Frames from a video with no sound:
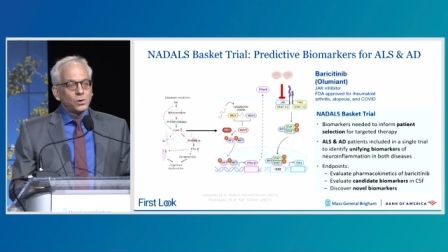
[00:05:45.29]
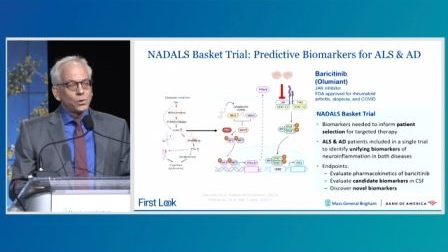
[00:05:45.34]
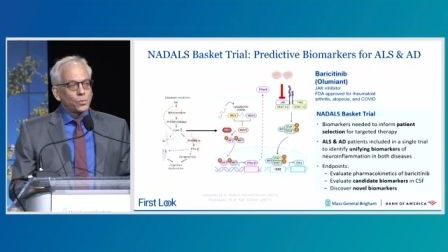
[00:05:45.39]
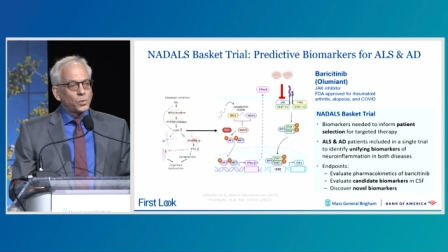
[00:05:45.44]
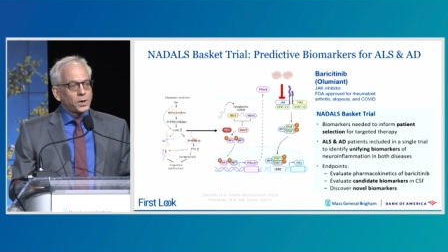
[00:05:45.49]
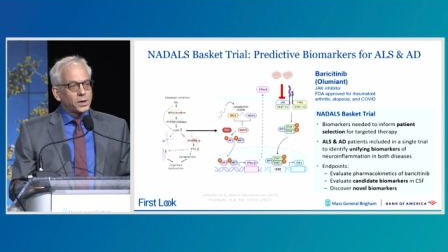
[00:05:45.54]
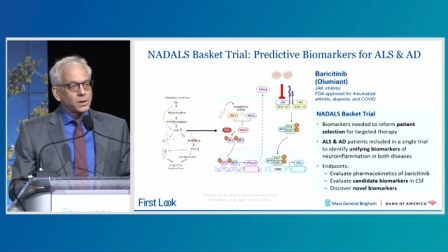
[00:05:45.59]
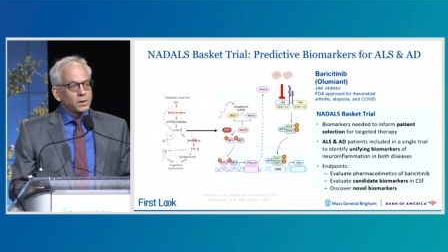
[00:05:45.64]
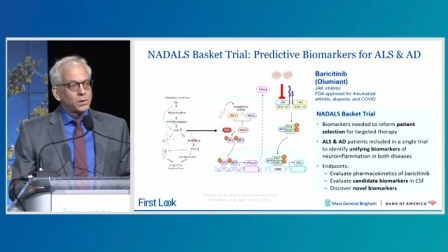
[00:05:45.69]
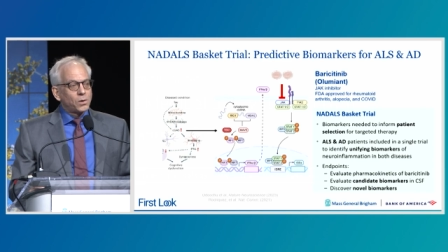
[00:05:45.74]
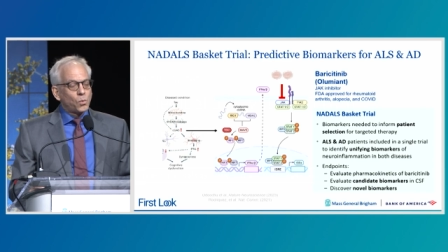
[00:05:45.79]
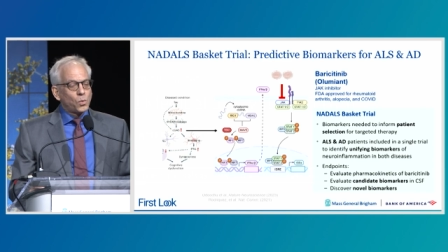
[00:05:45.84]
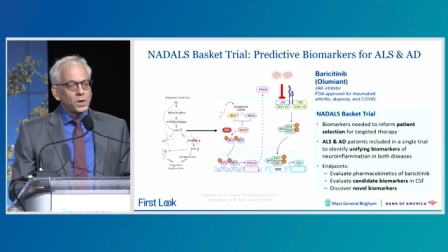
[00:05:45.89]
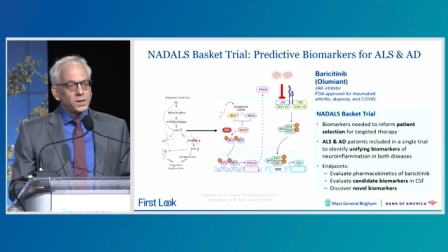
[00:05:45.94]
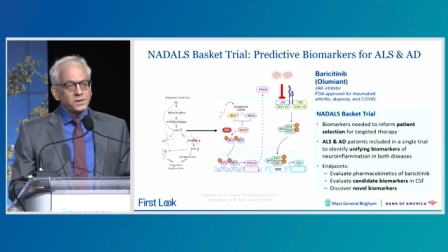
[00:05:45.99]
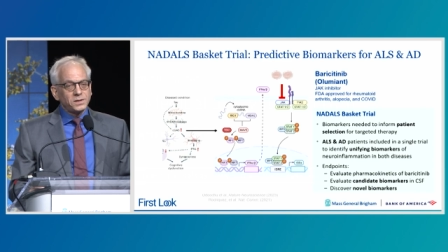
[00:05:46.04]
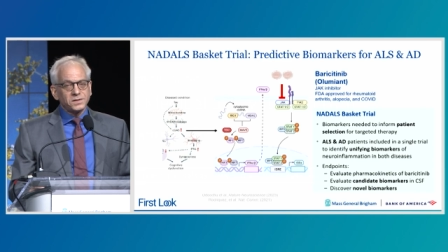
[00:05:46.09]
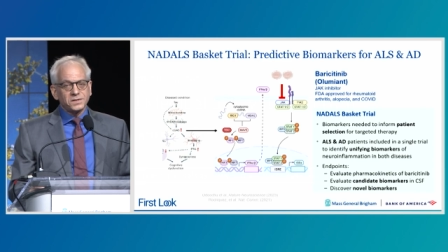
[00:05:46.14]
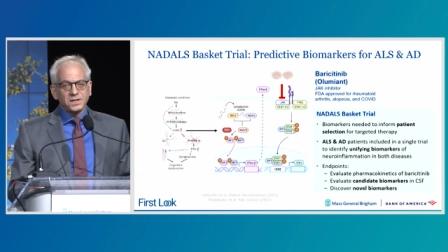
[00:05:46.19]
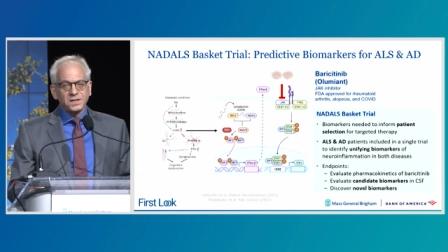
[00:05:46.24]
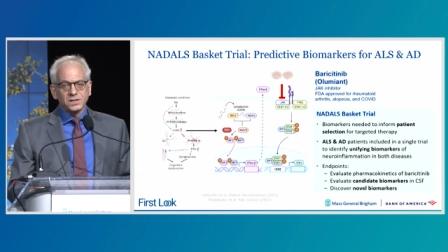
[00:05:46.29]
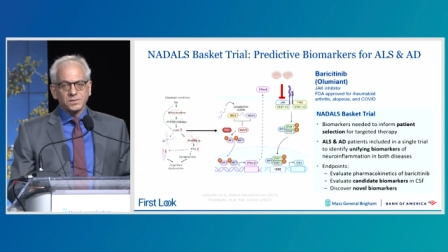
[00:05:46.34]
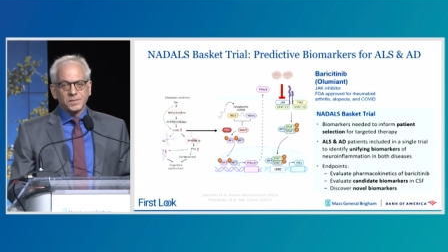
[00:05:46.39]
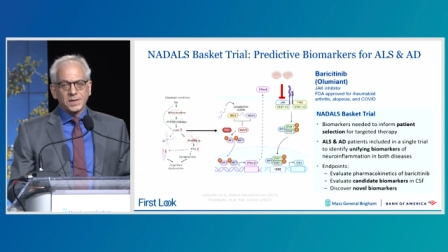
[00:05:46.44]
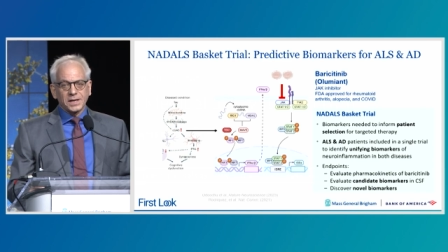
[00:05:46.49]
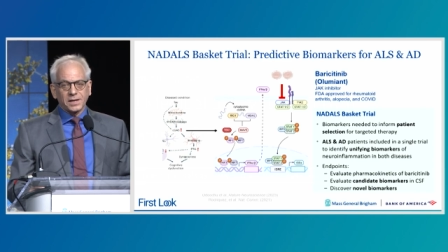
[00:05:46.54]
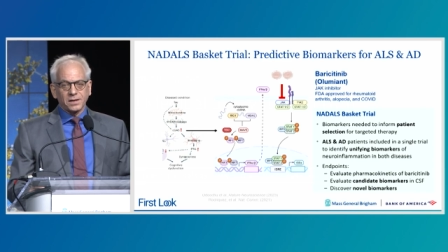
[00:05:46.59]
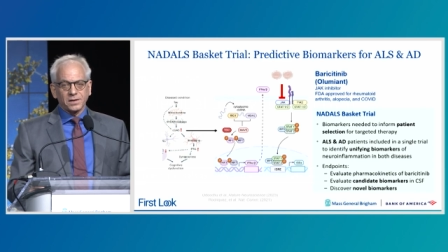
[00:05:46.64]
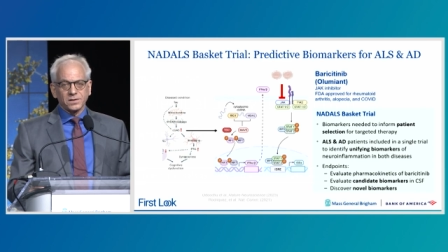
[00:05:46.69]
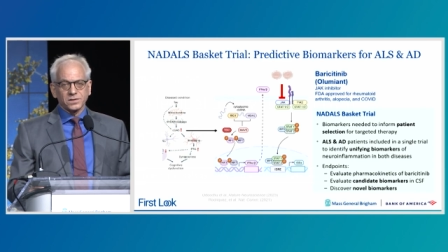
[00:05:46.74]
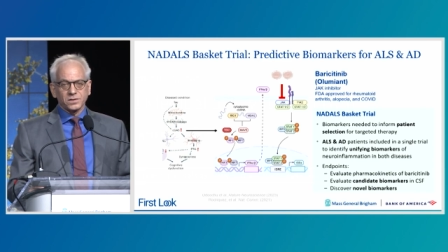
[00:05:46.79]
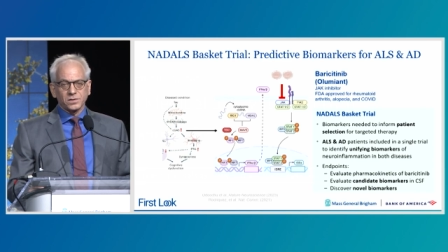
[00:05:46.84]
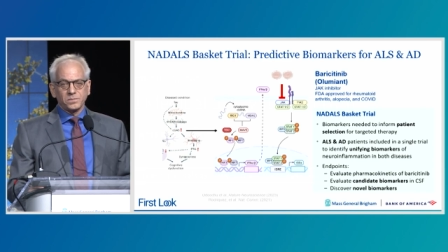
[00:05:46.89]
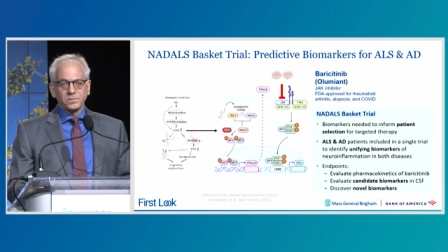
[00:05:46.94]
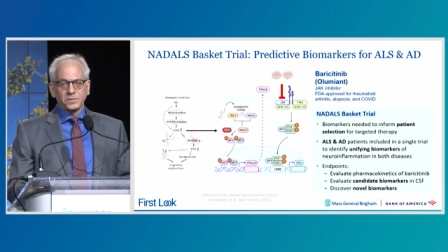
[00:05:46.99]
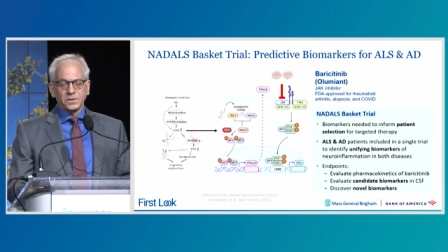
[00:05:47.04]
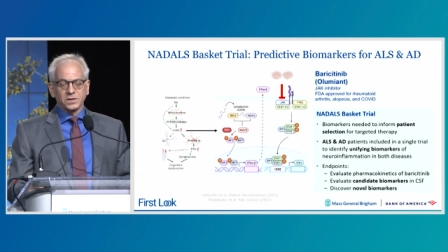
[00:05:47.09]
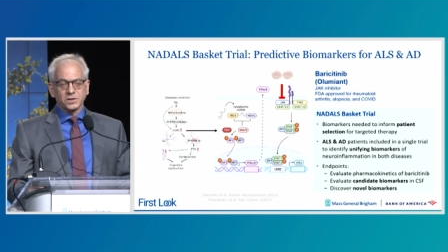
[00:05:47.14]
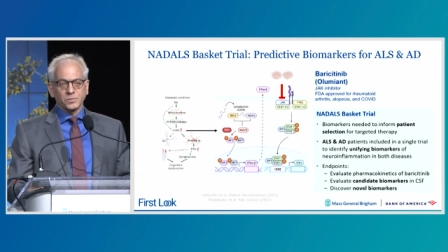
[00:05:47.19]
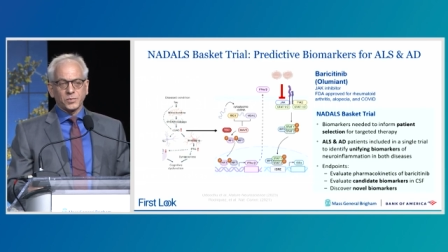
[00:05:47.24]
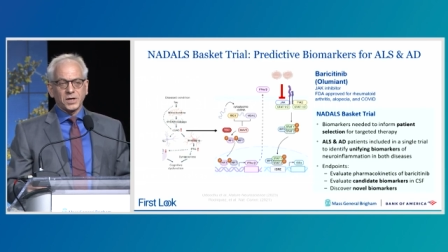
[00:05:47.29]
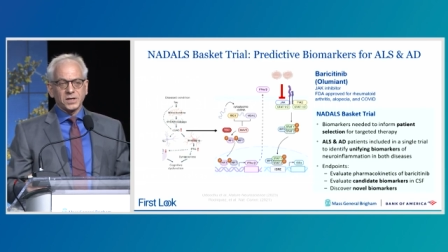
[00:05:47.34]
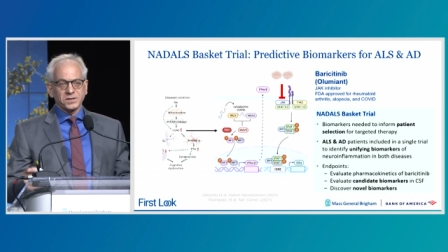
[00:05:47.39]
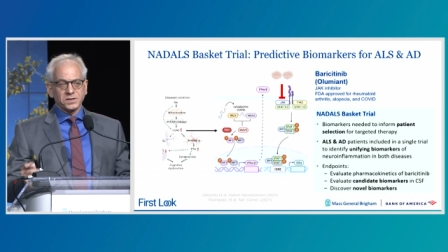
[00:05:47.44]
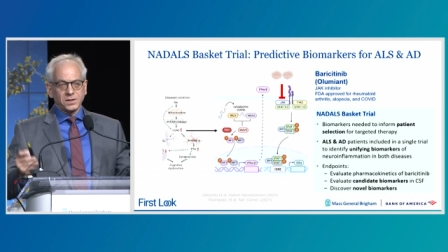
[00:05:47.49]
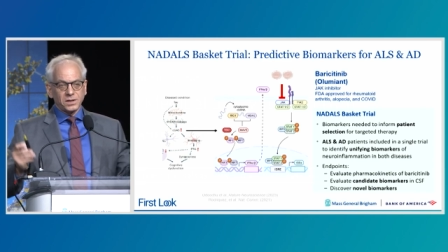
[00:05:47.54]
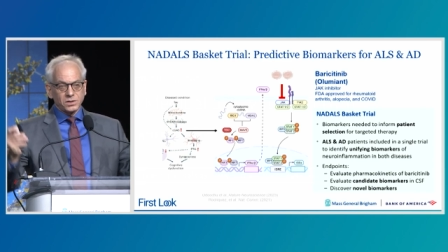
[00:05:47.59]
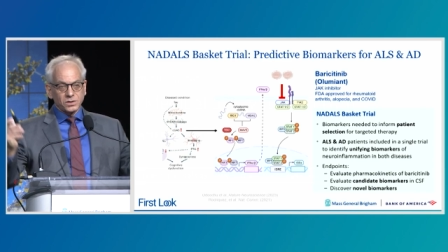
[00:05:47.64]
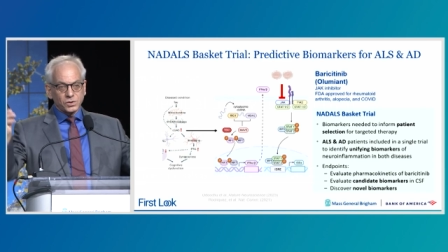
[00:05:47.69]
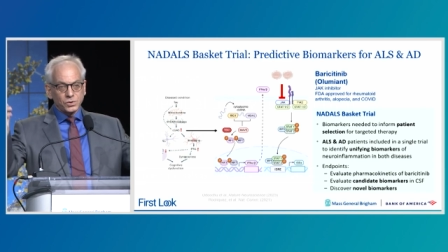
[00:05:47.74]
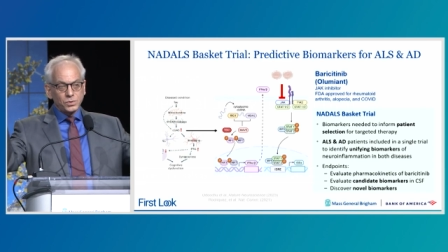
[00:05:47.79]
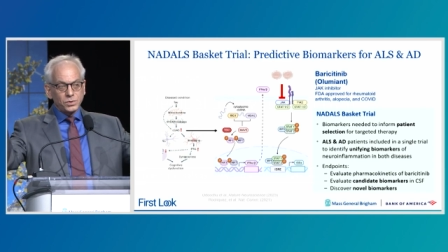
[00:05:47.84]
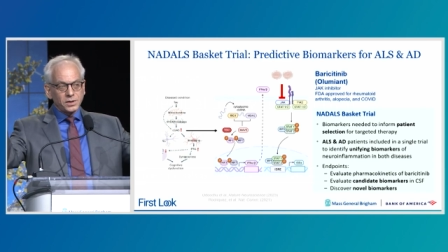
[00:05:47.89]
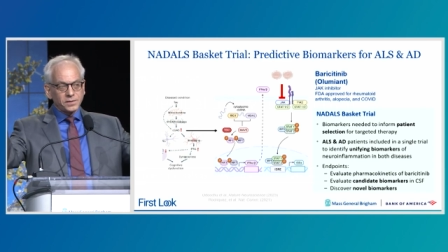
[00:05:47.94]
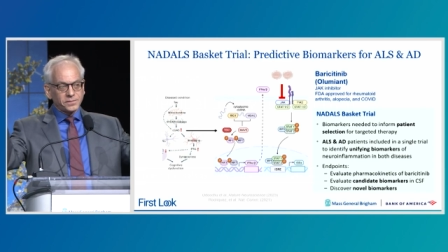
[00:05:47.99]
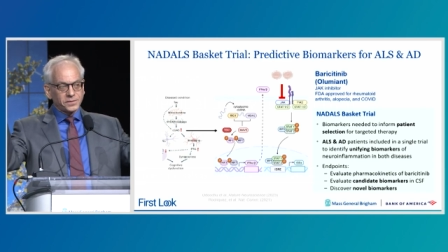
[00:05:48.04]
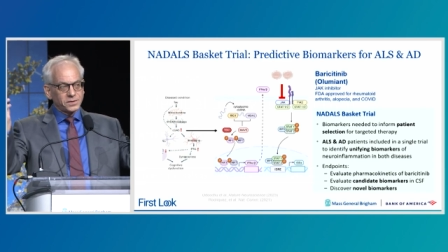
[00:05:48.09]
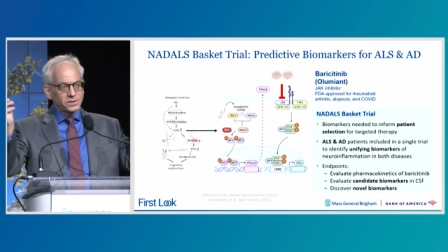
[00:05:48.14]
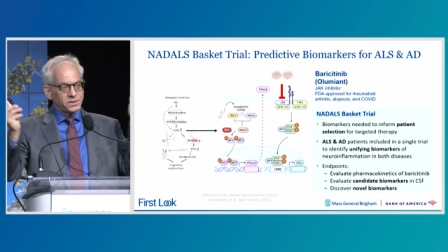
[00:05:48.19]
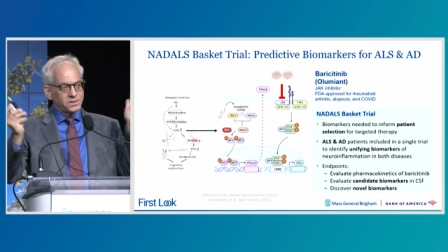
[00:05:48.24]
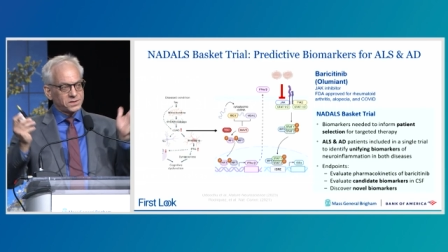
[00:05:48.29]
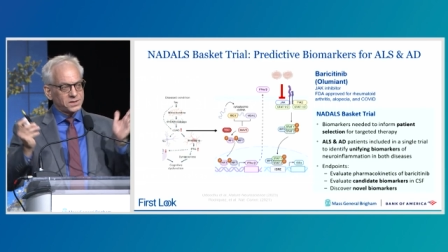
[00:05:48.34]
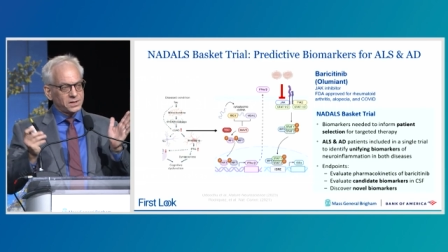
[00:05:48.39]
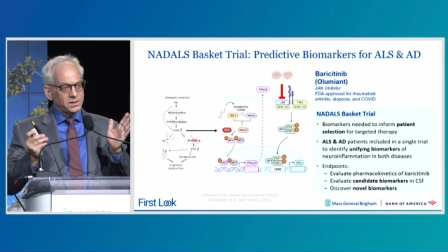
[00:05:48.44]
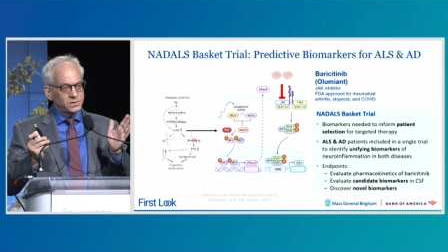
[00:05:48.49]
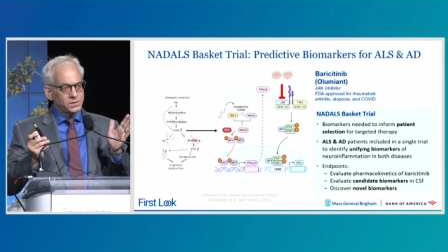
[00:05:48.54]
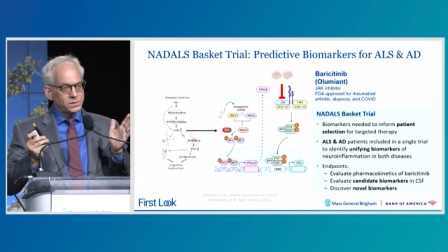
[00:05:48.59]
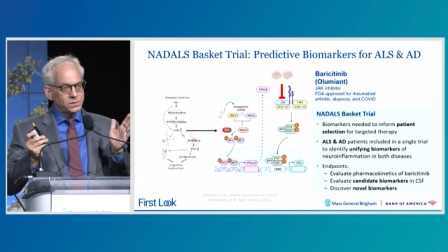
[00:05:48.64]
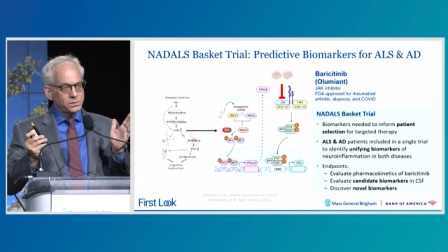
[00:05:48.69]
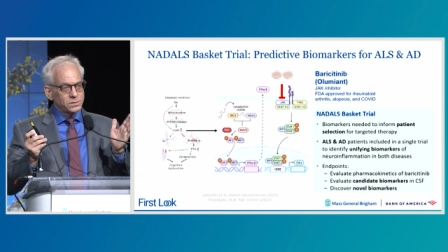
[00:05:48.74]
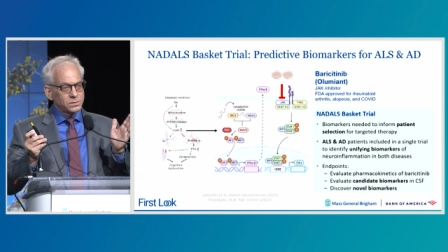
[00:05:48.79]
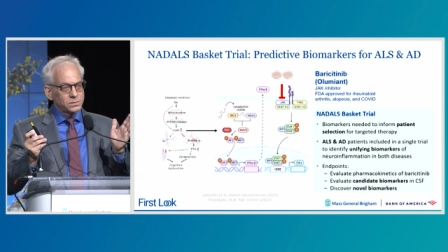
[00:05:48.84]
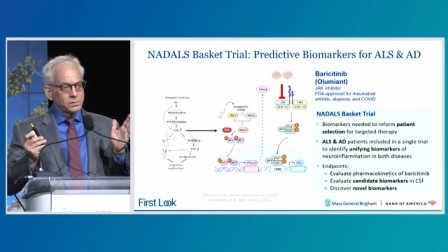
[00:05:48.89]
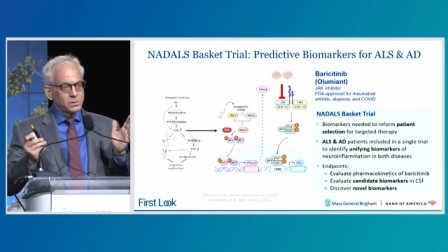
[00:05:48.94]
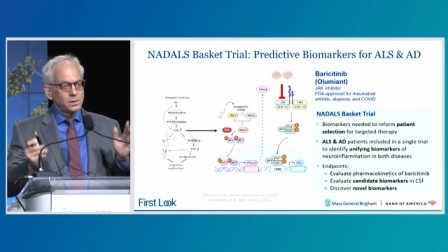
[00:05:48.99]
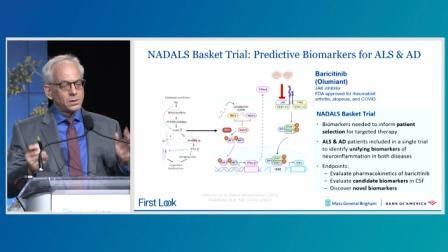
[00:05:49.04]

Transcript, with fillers: where one disease mechanism is present in two different diseases